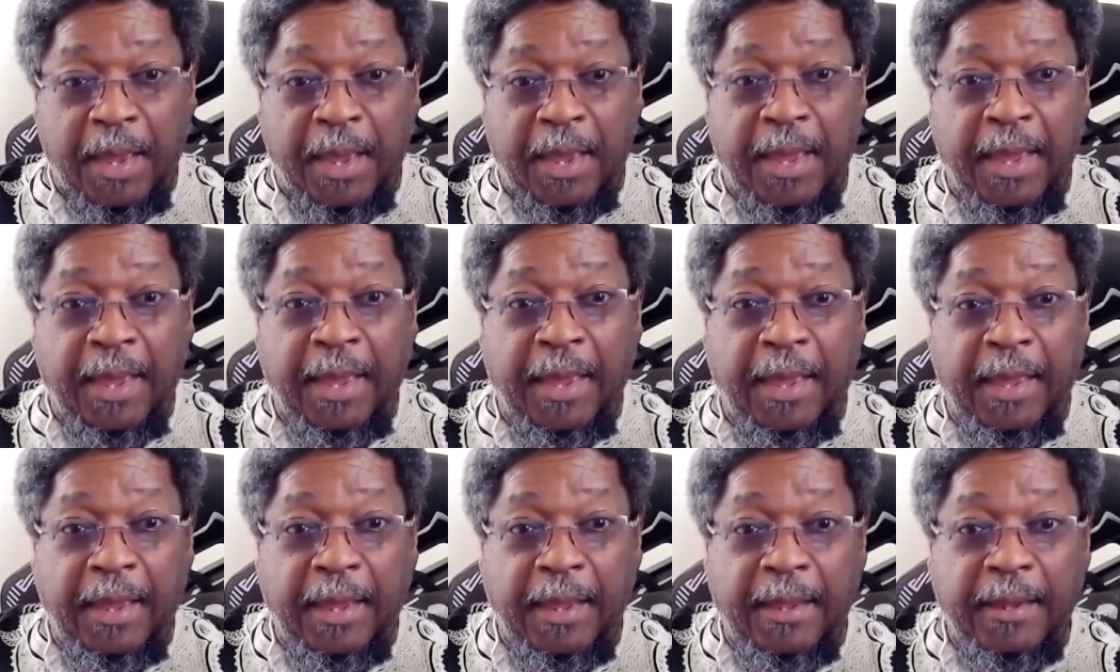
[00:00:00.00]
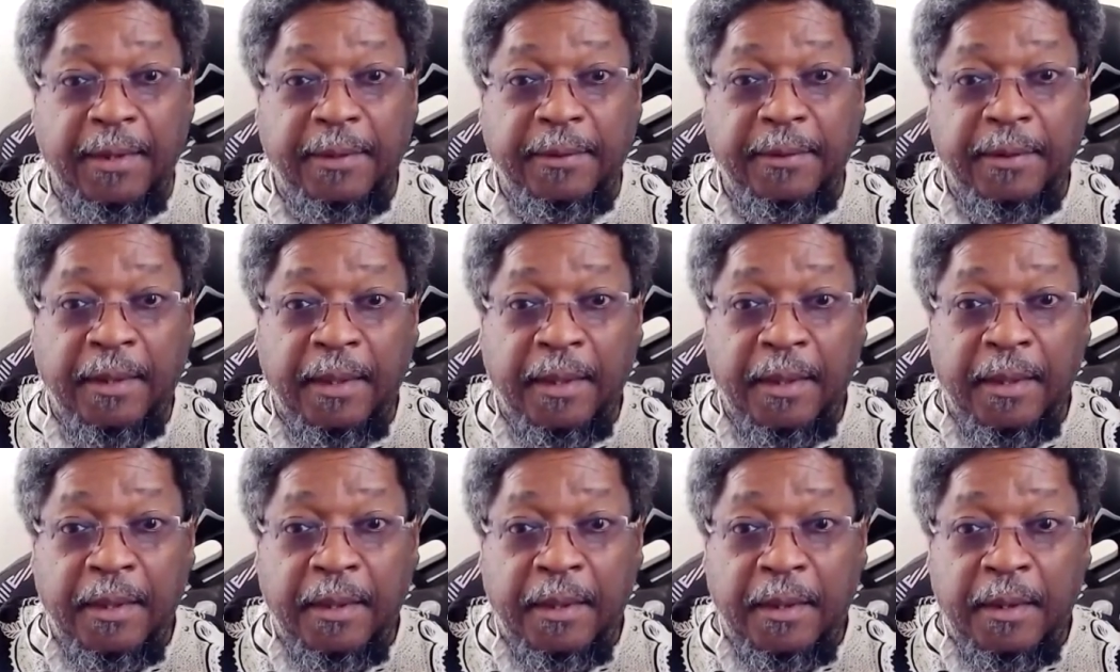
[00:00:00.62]
And
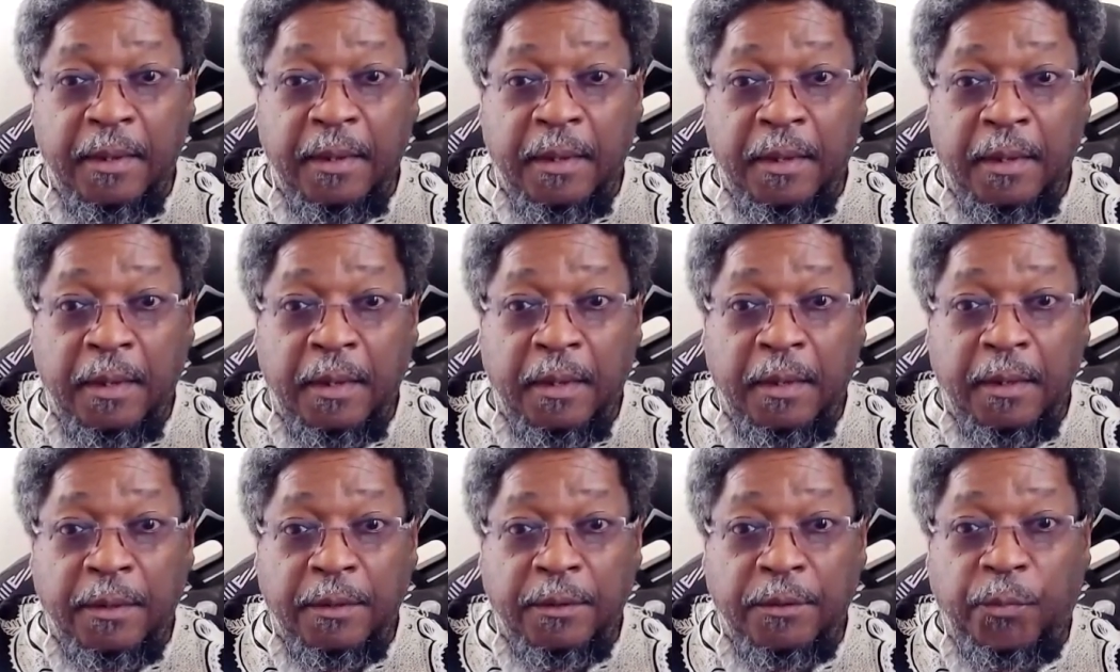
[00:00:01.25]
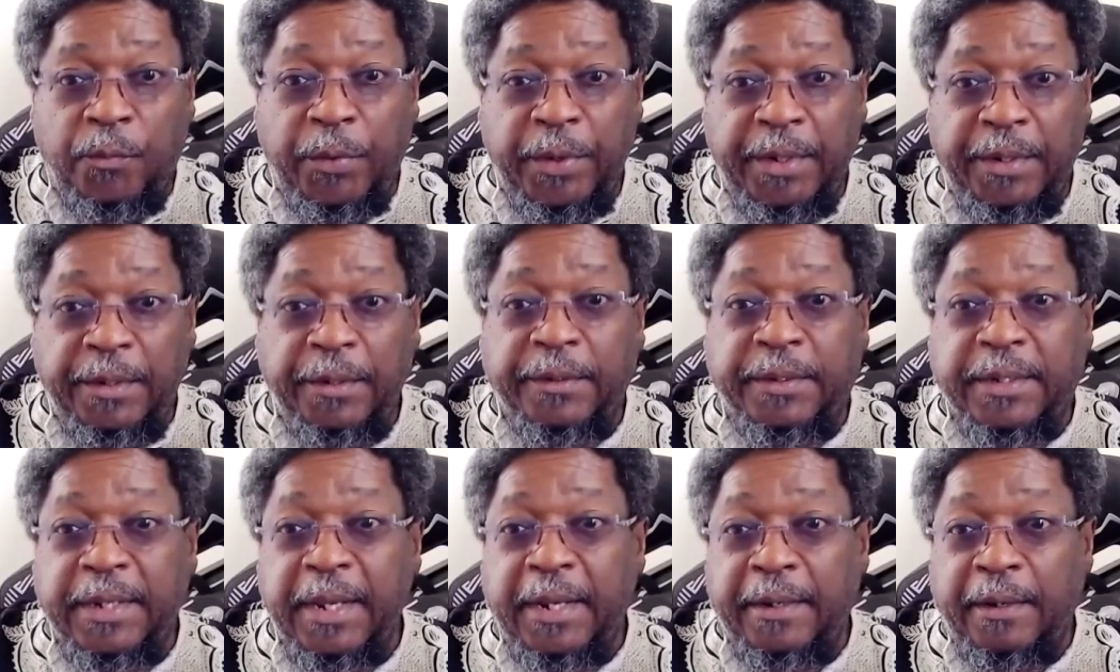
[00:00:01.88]
we
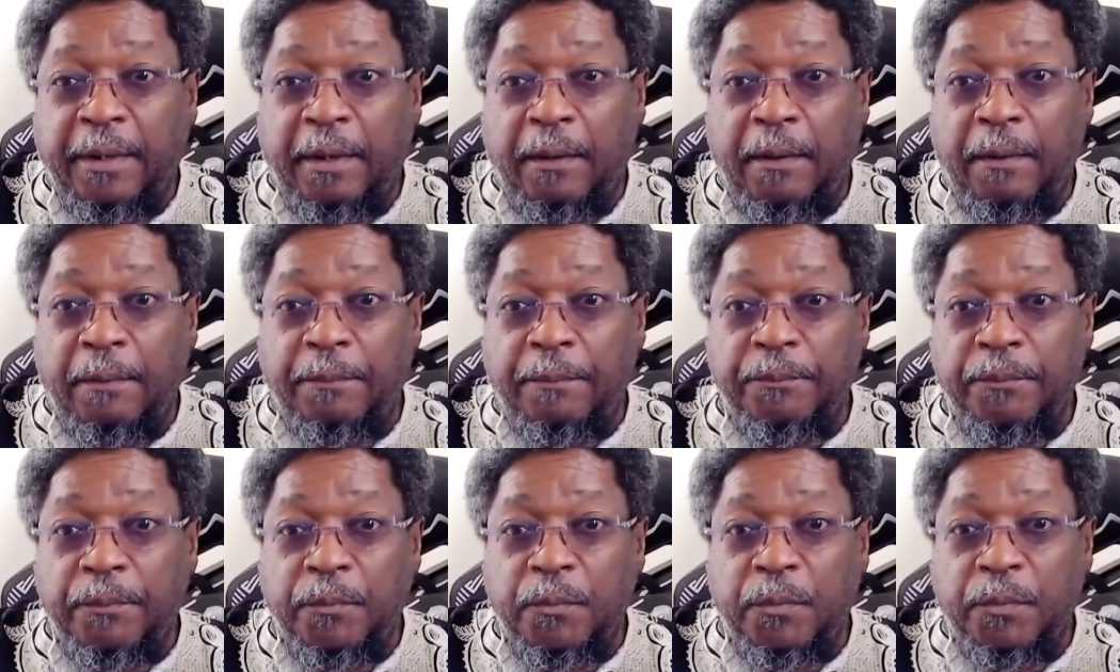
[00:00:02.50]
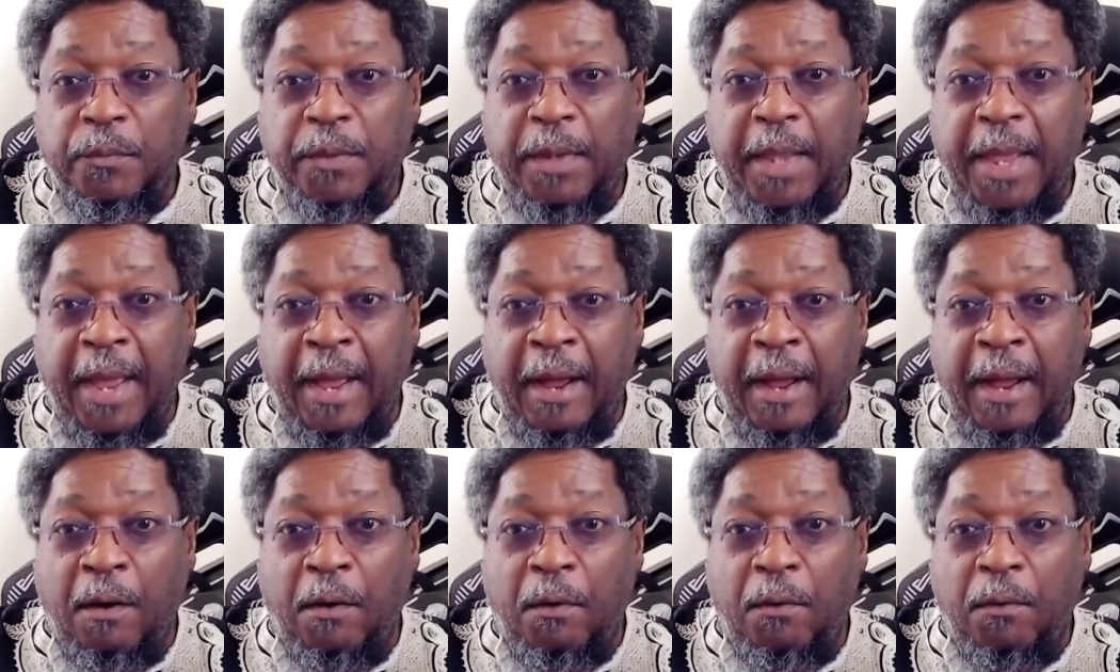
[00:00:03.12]
looked at
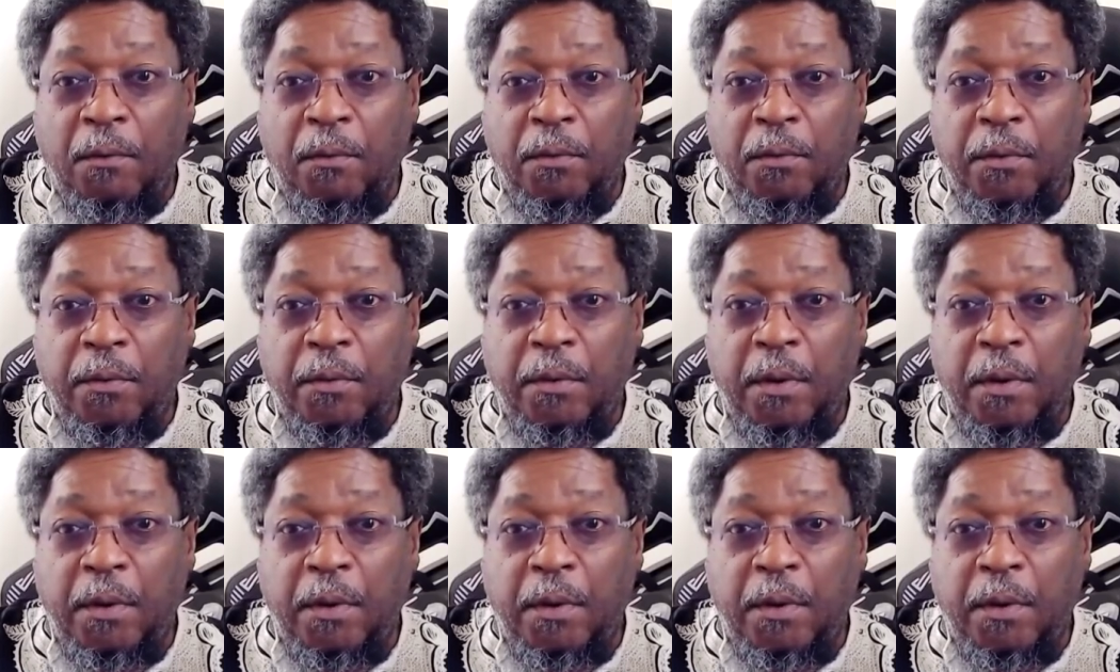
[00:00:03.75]
how